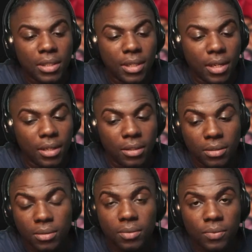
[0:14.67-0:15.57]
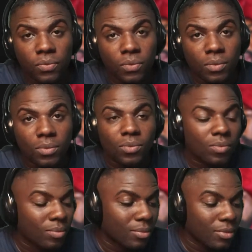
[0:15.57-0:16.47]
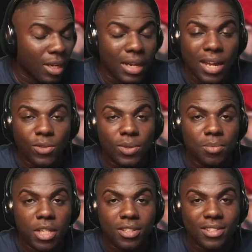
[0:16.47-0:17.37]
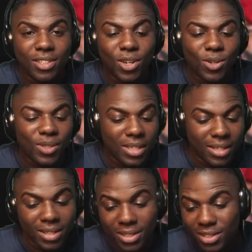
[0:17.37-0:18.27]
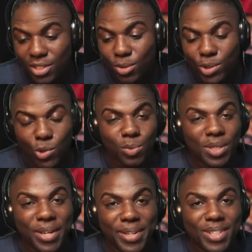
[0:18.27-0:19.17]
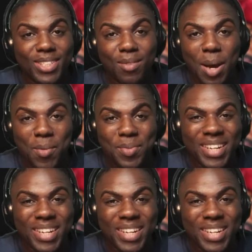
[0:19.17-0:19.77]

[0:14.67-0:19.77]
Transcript: yeah, aligned with me. You know, and it's YouTube. Yeah, it's about